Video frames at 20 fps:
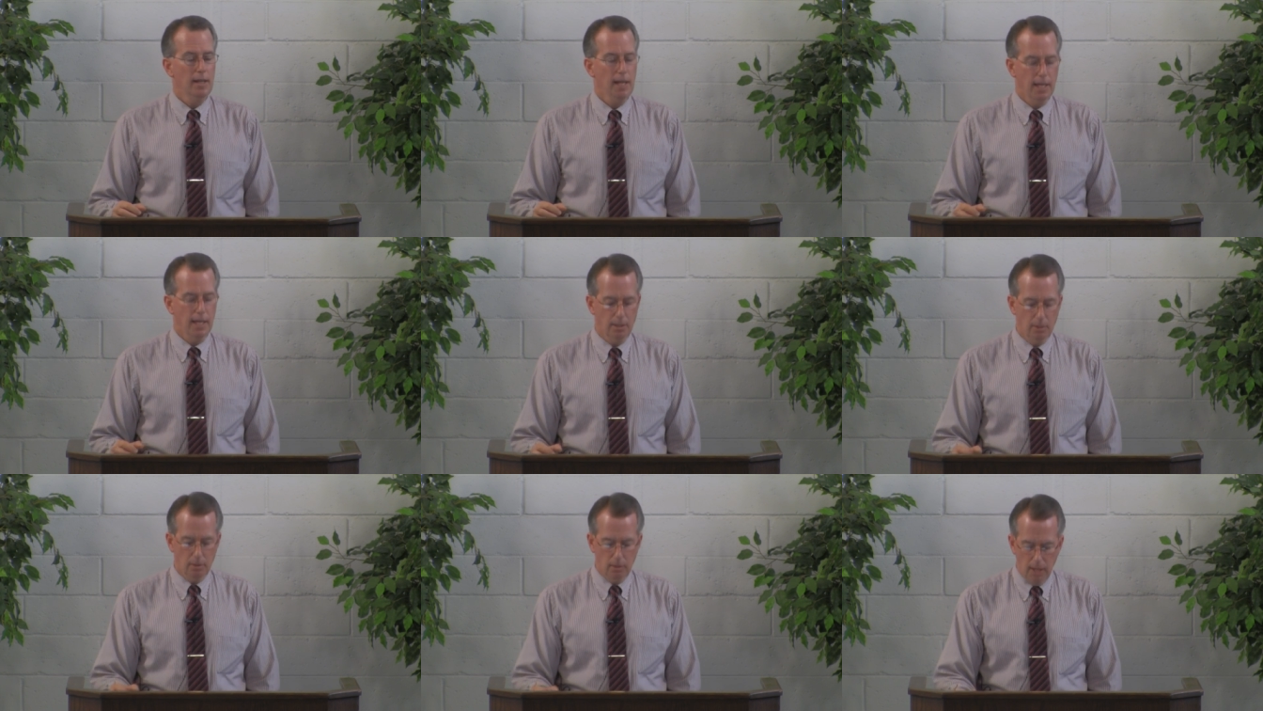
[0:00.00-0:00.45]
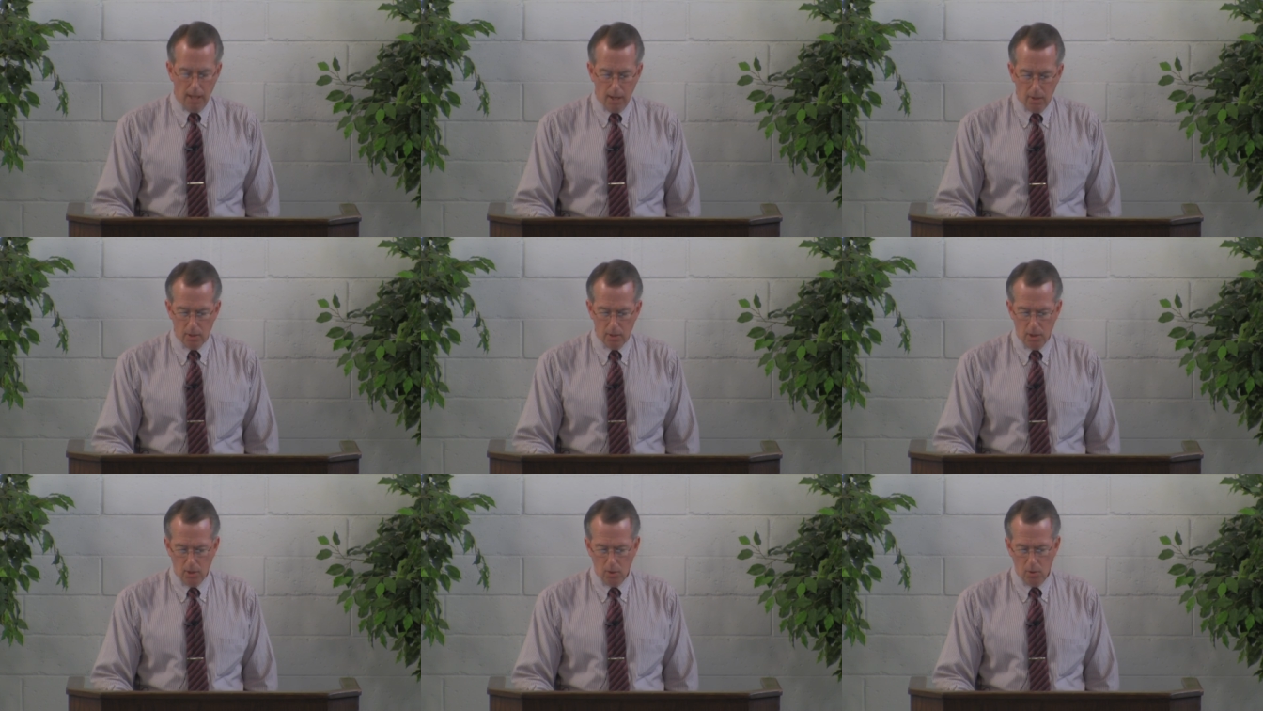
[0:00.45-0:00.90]
and
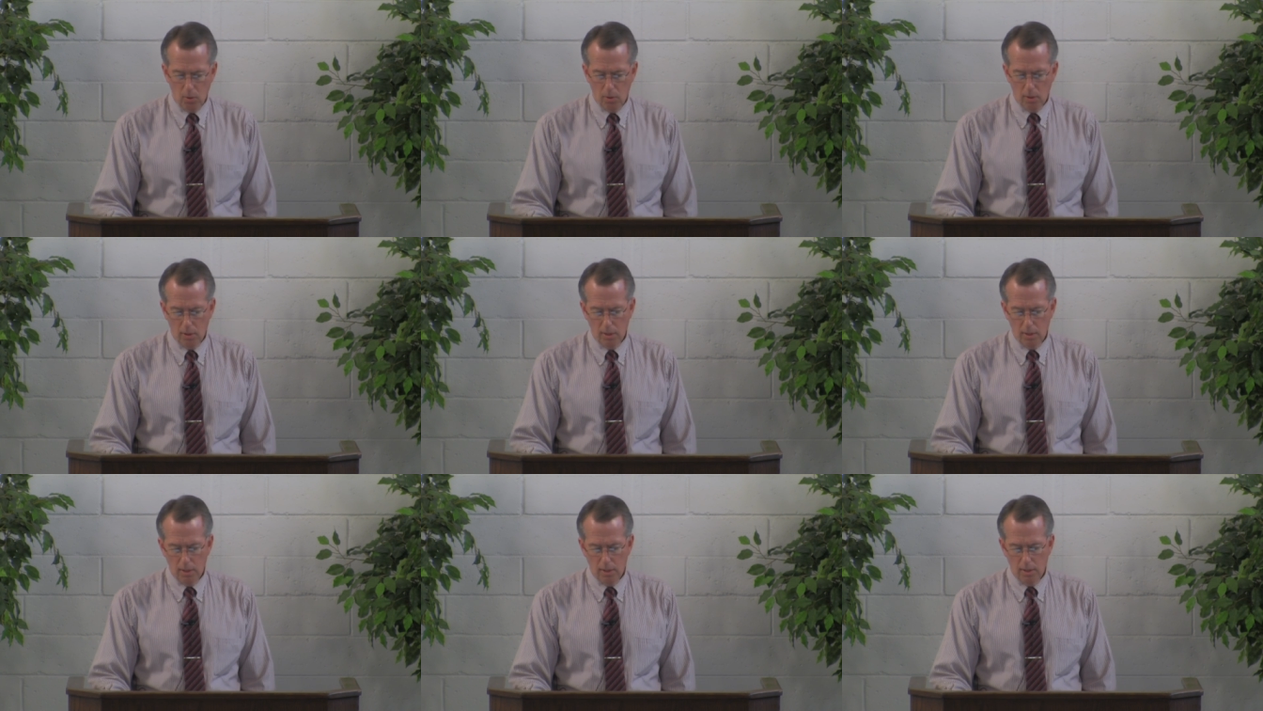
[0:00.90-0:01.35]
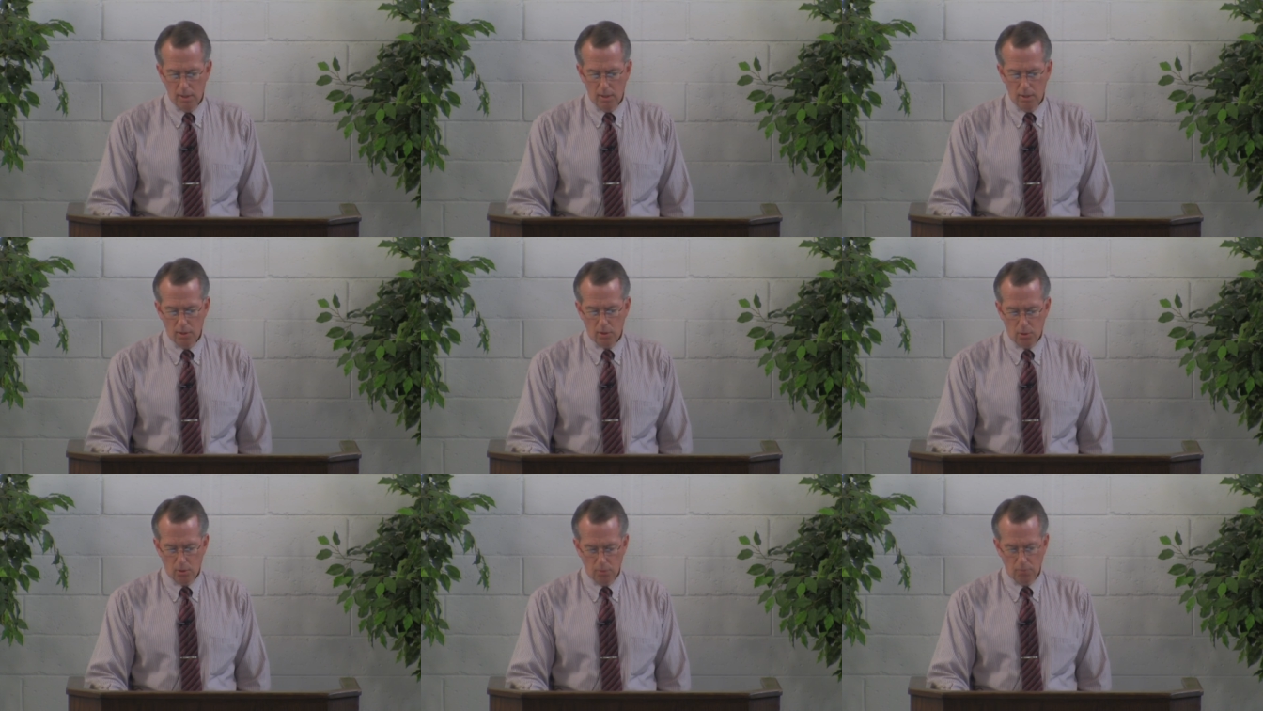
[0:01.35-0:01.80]
allow you
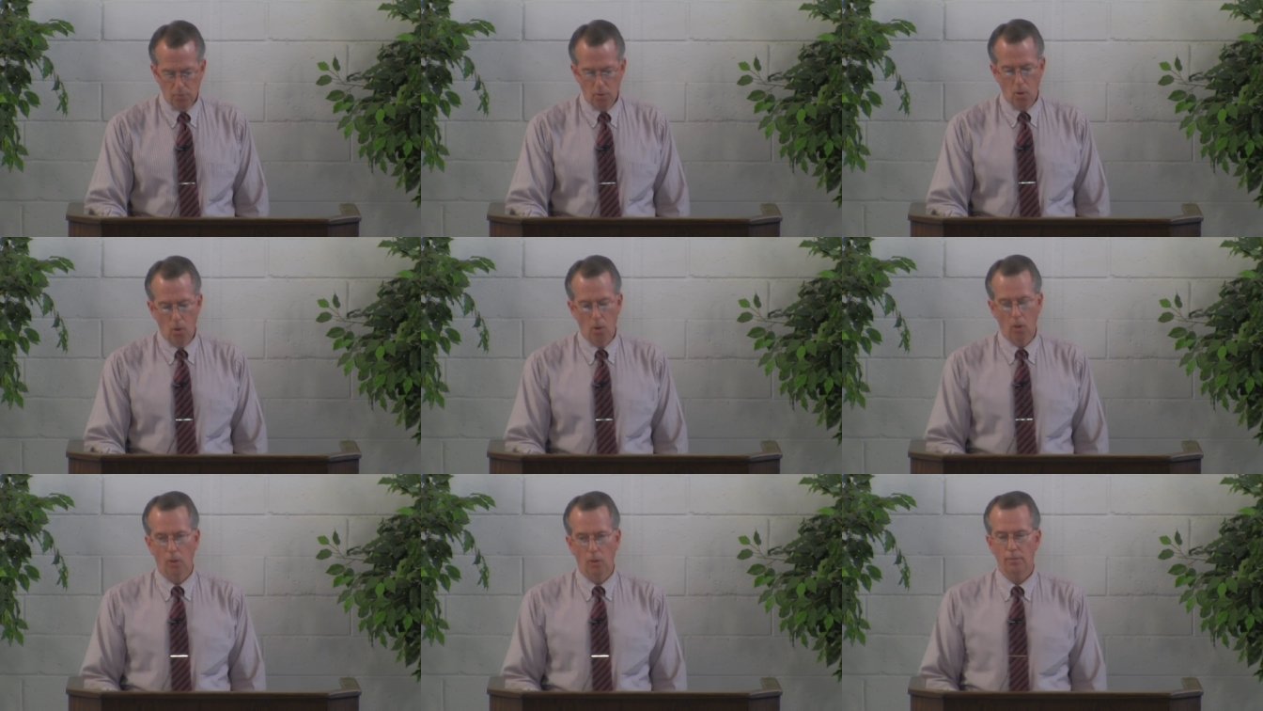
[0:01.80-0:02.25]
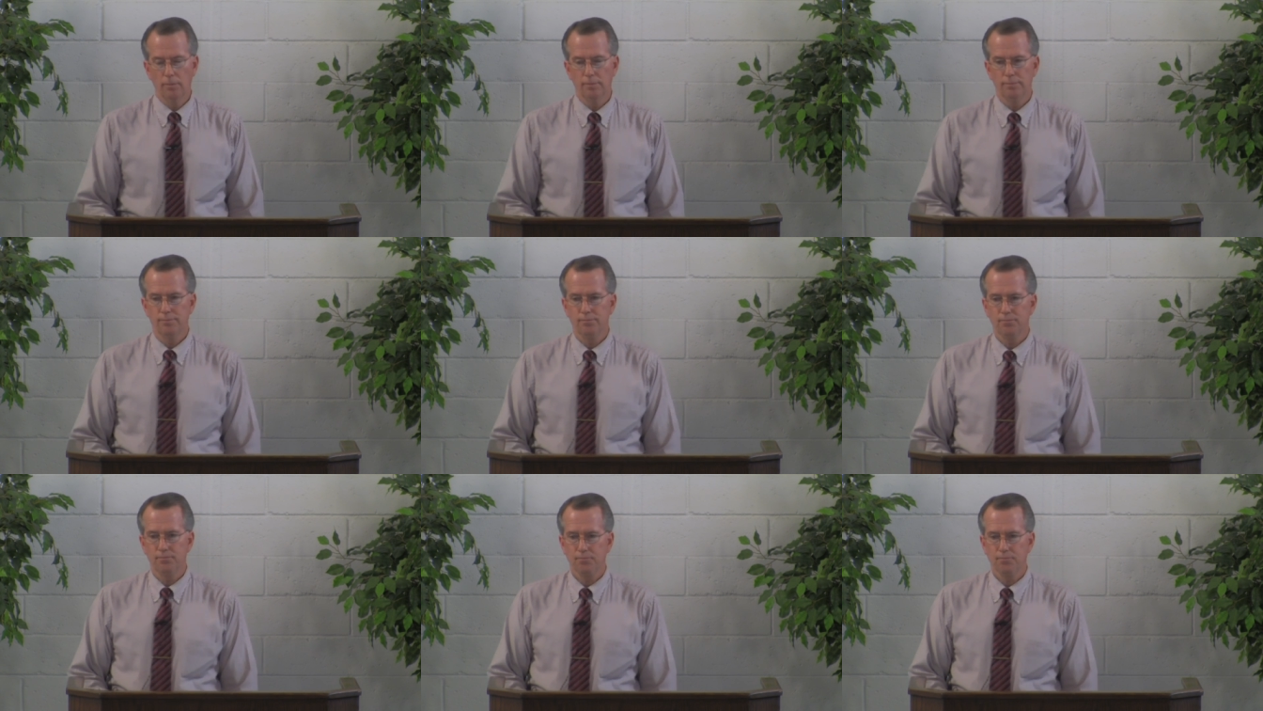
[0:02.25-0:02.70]
to fall
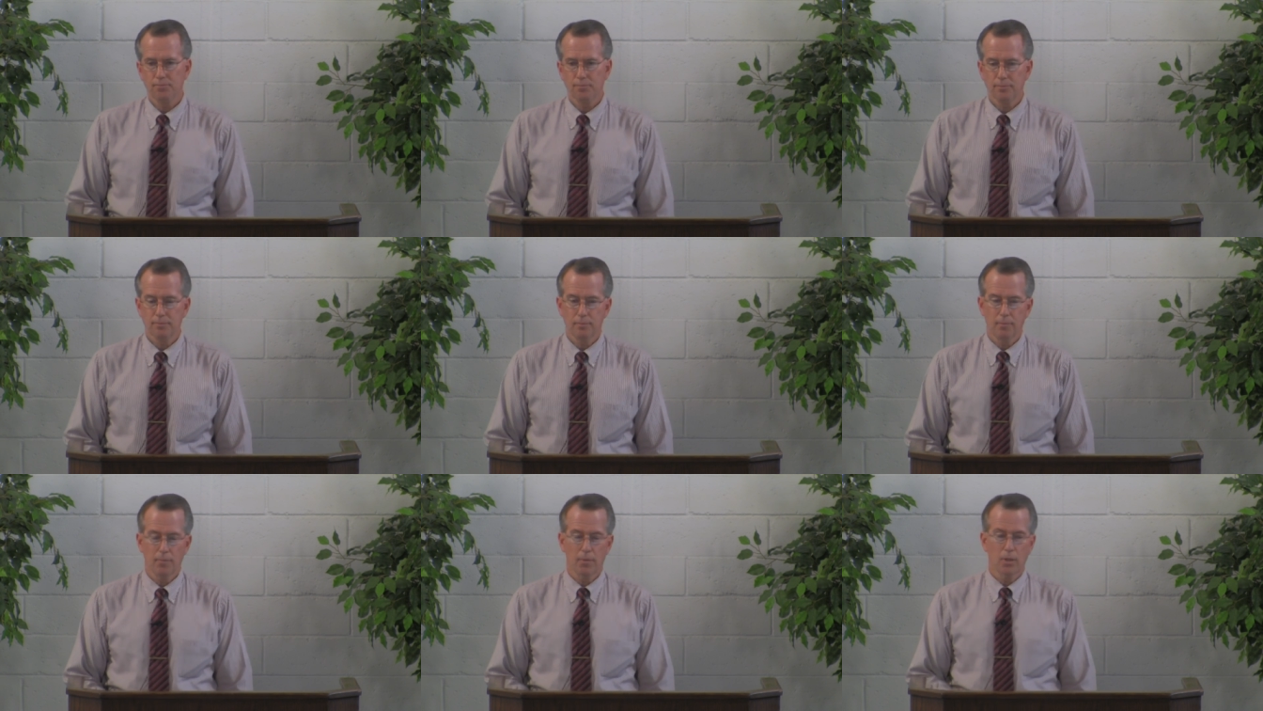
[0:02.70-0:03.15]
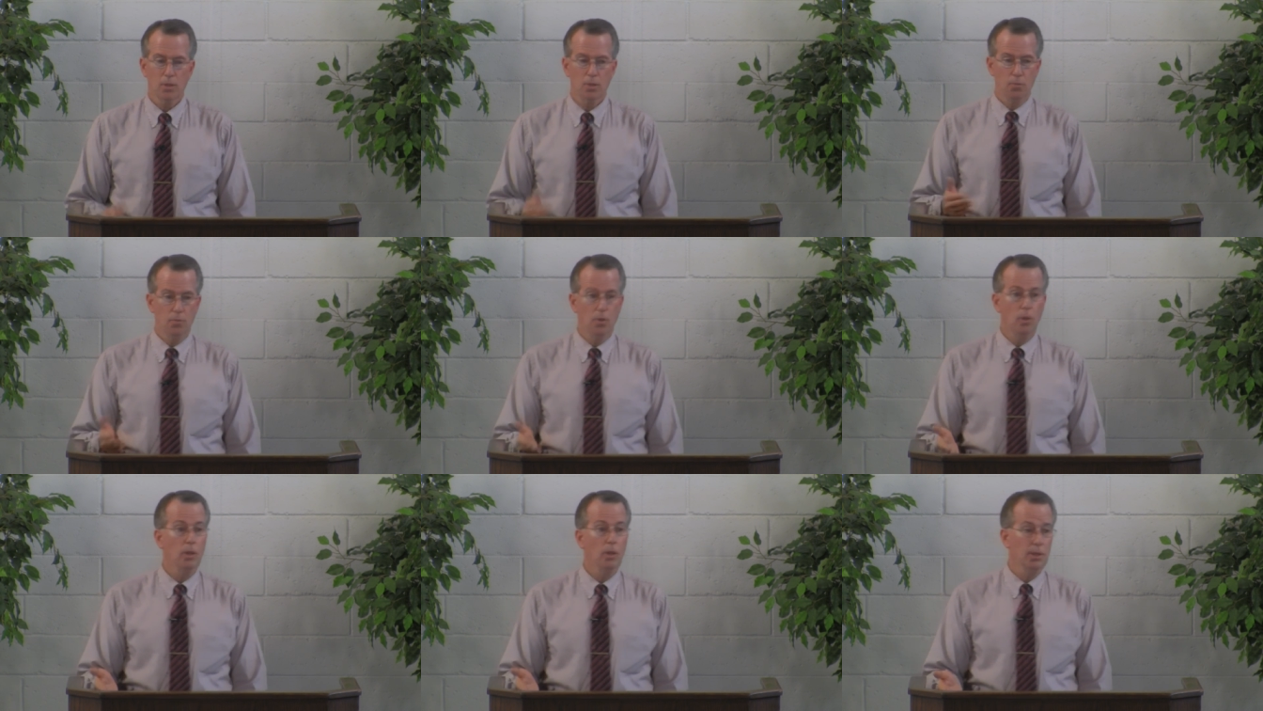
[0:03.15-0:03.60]

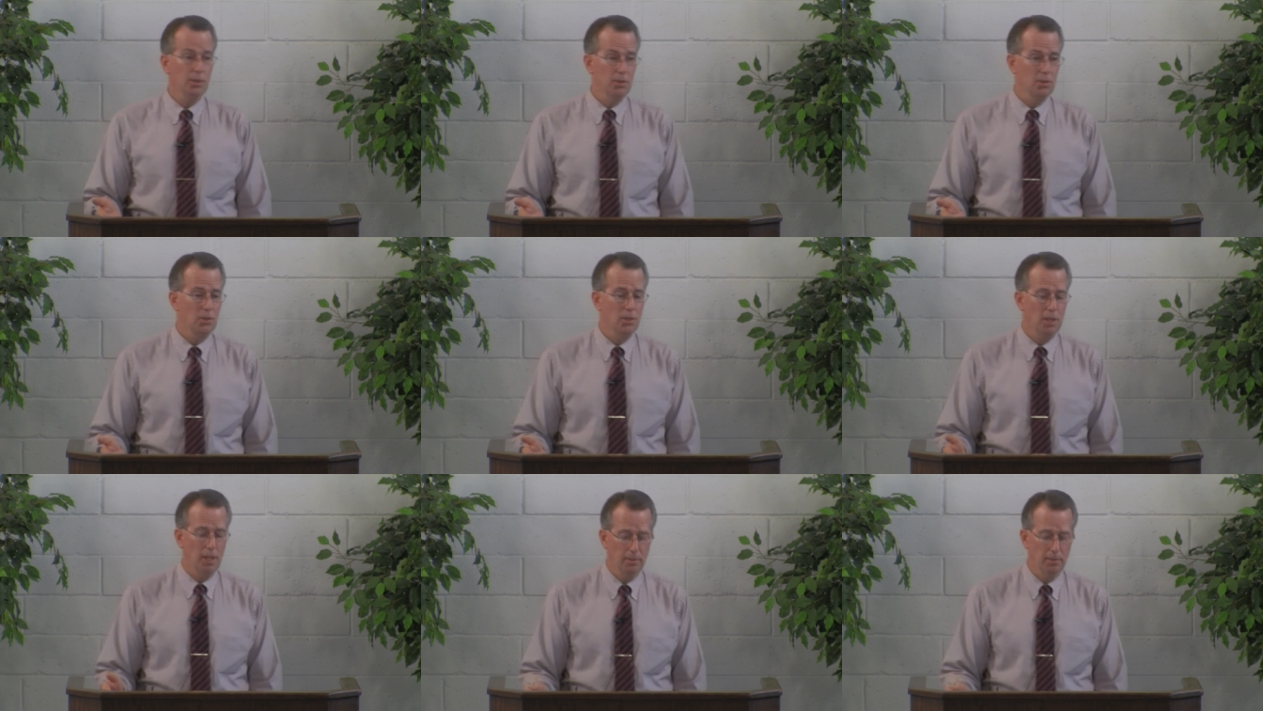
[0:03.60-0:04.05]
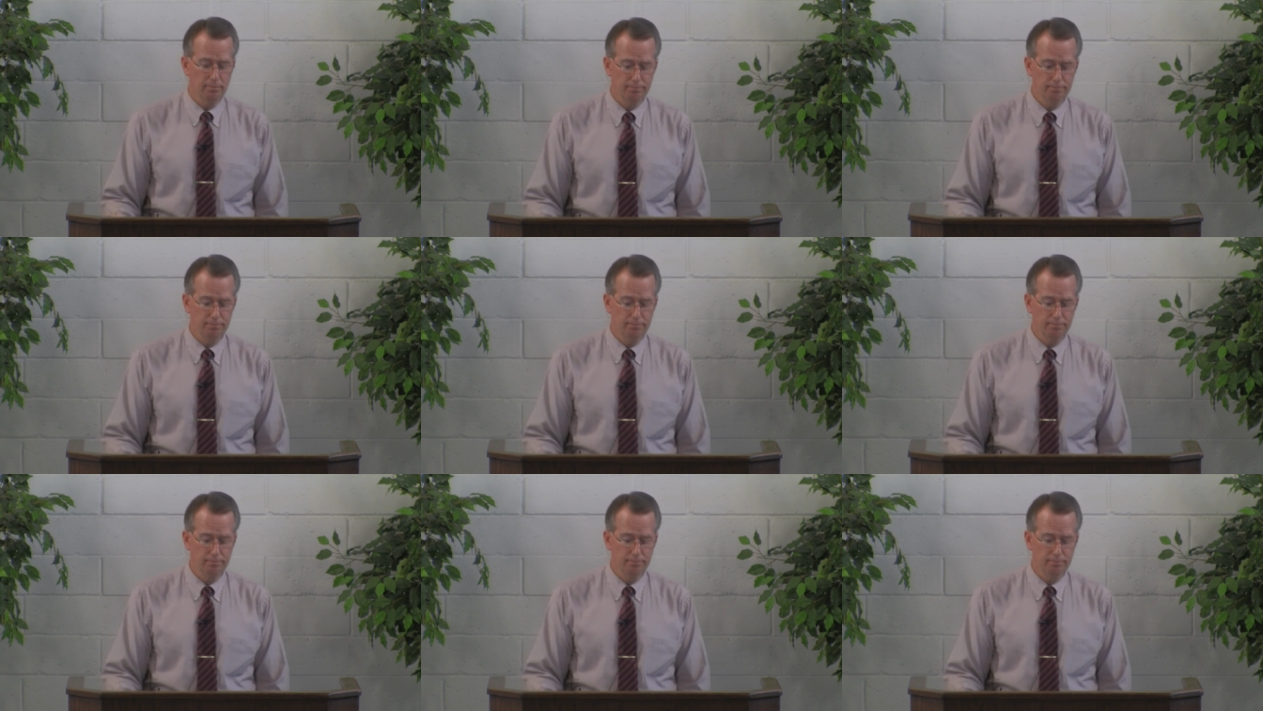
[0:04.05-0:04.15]
into sin.